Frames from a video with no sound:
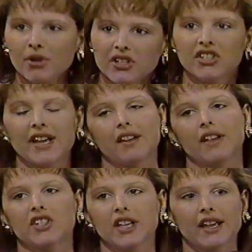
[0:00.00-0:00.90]
pushed out of
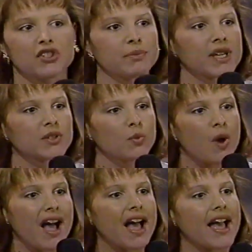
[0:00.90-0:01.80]
education because
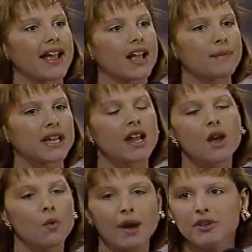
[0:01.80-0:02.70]
why? I mean,
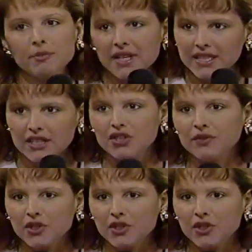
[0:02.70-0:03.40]
why would you be a teacher for